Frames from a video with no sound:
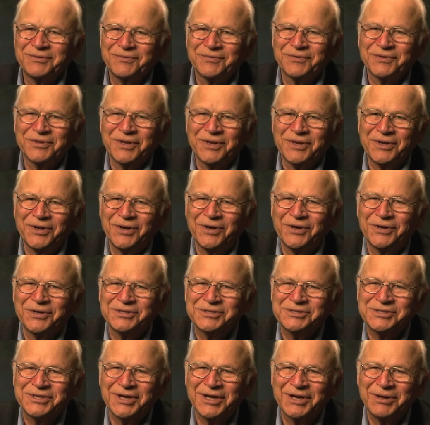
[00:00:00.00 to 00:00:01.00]
for the
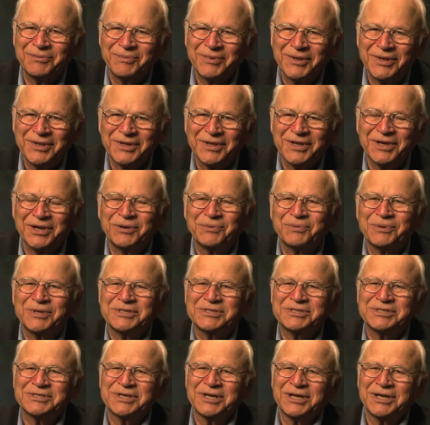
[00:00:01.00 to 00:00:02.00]
longest time. Then he
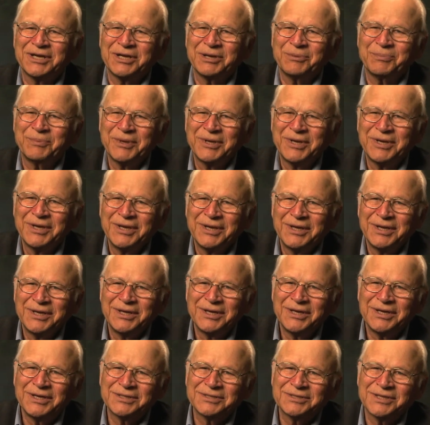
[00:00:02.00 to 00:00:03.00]
raised his head up.
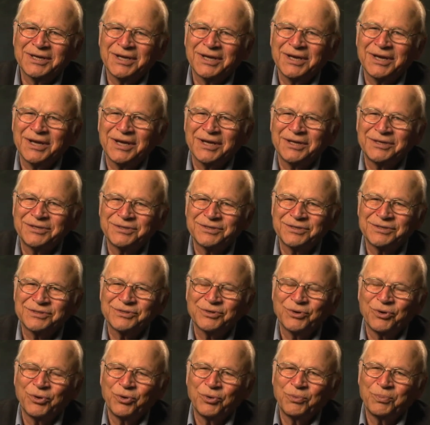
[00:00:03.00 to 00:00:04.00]
He said, "I just
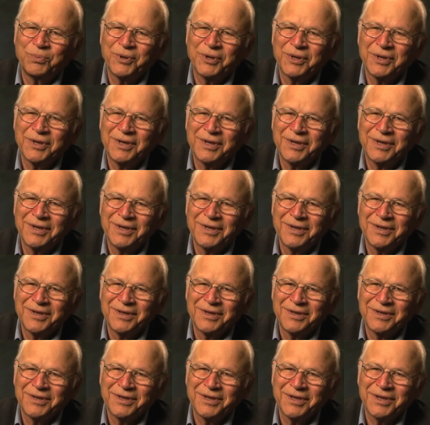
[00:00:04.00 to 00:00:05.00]
hope
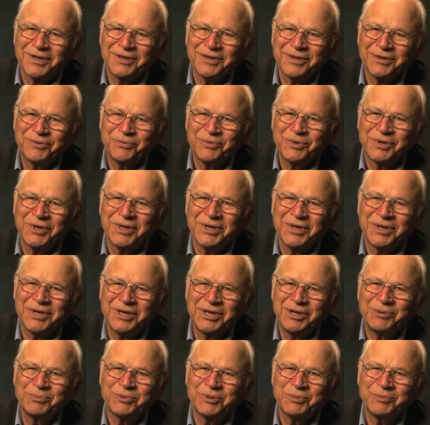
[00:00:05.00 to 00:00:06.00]
that we can
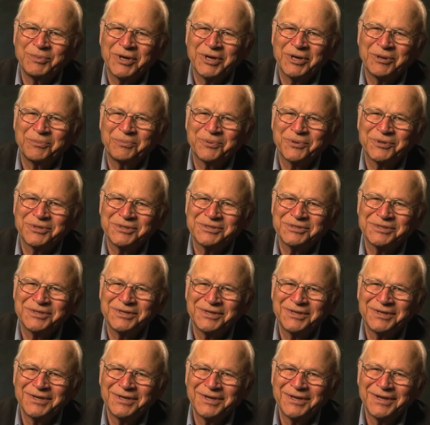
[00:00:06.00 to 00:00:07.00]
keep them out of prison."
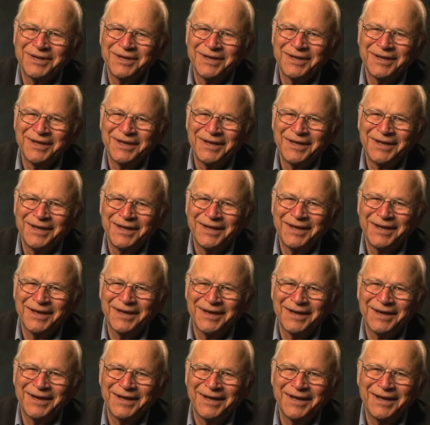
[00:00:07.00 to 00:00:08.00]

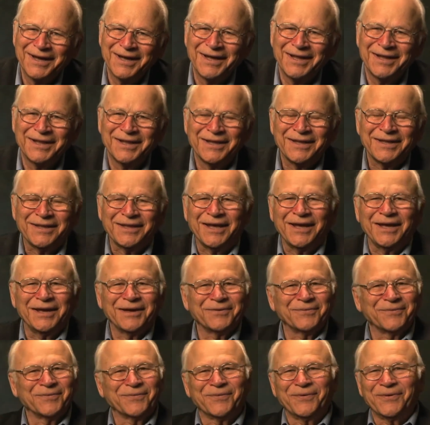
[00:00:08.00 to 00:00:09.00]
And
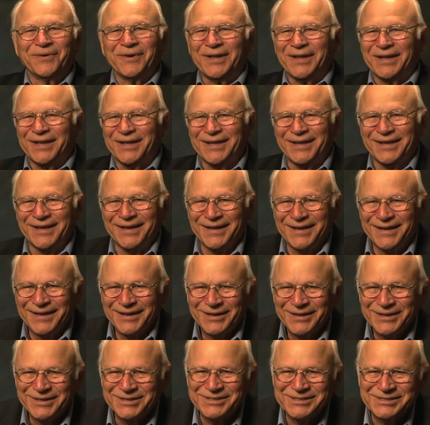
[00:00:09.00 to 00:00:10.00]
that
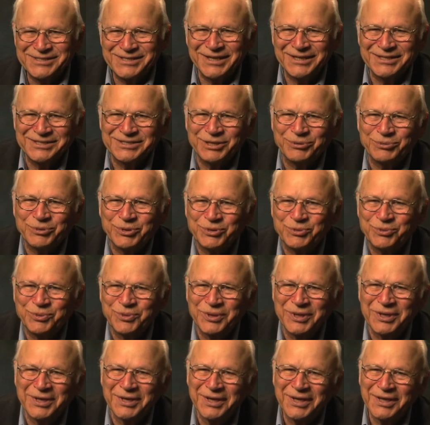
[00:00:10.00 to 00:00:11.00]
really said something to
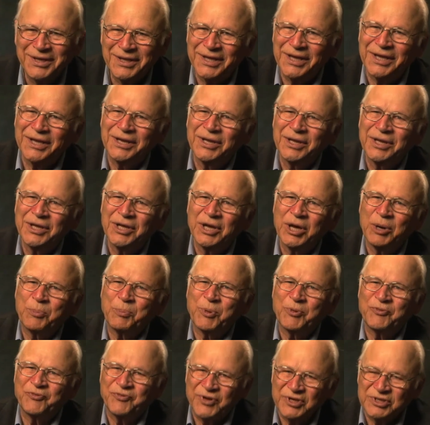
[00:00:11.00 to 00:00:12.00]
me, that a
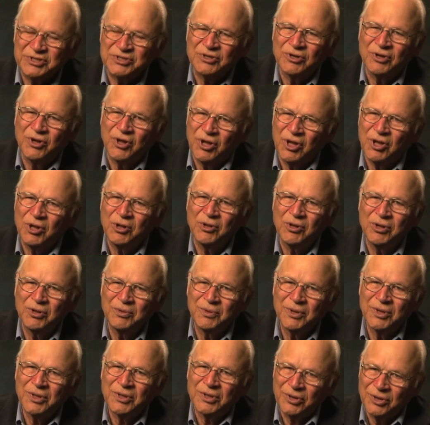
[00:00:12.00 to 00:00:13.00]

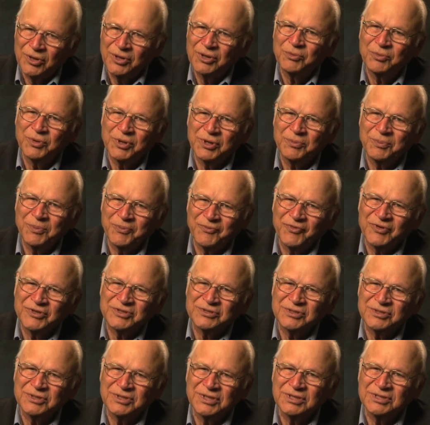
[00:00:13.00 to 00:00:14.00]
professional, learning what a
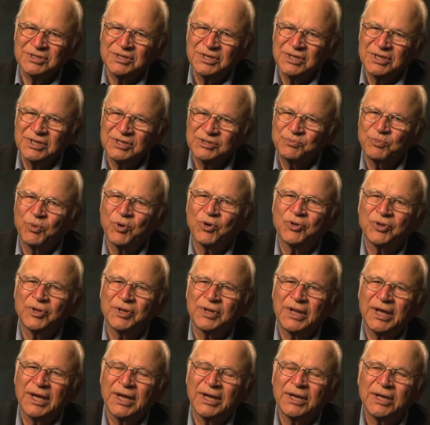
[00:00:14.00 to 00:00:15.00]
professional does is more
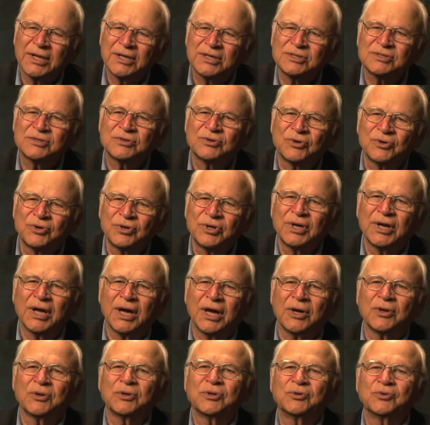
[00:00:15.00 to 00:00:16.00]
than that, is learning
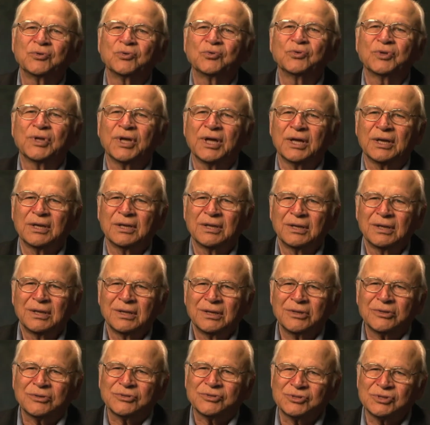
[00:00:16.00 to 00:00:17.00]
how to do that
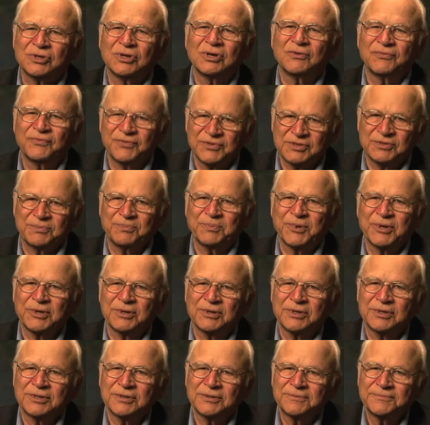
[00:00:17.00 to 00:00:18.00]
yourself as a
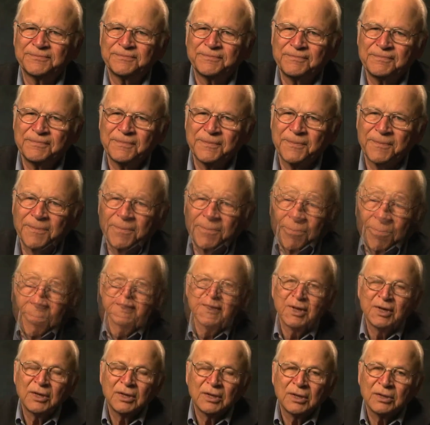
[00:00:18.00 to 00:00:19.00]
parent.
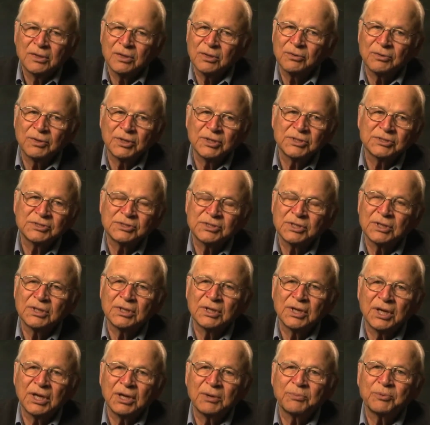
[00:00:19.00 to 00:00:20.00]
The greatest thing
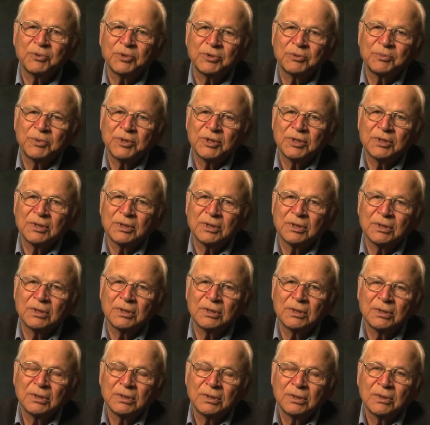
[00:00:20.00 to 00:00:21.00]
that happened to me
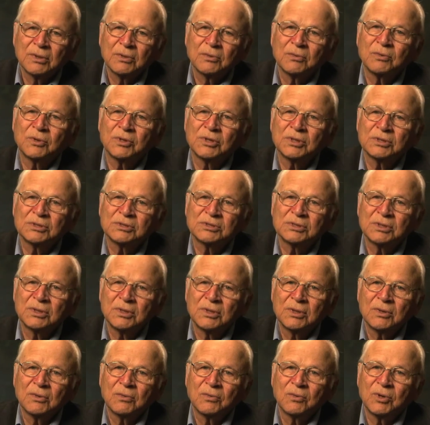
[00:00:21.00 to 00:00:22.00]
there was
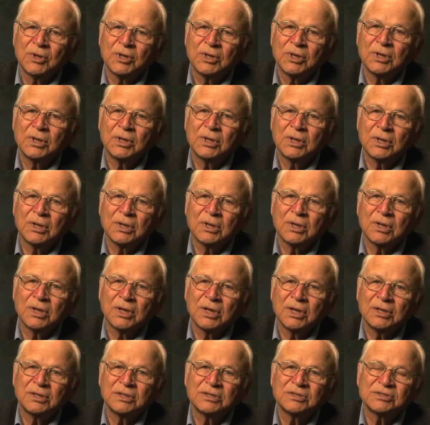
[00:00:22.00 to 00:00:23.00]
when
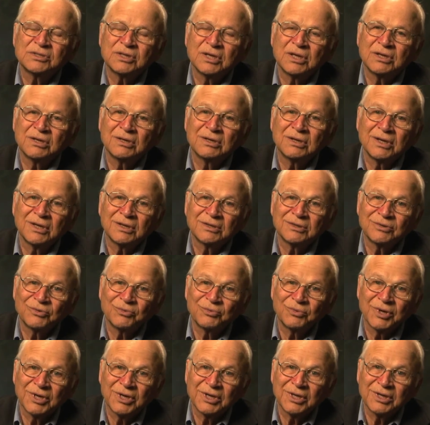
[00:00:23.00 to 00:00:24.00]
I decided not to
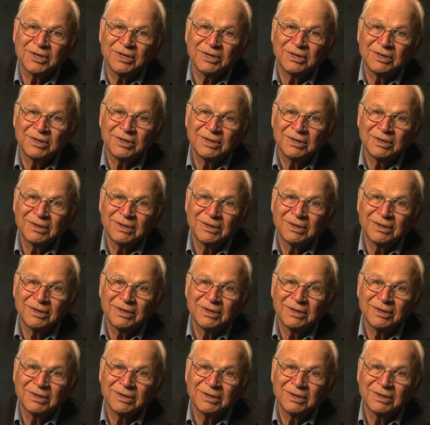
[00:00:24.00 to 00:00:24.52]
run again.